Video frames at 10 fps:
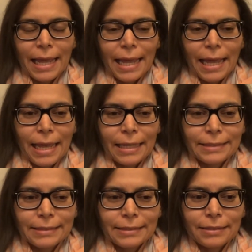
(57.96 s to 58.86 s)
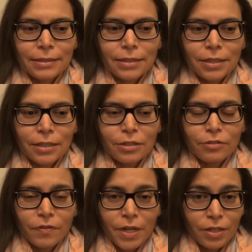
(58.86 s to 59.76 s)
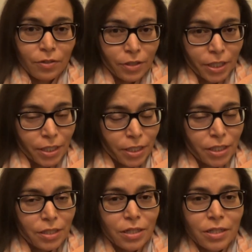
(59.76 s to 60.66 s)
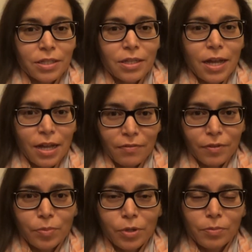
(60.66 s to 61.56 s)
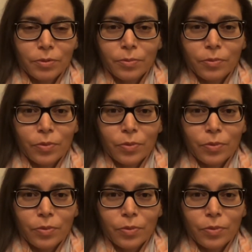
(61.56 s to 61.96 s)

and uh, finally he does have a problem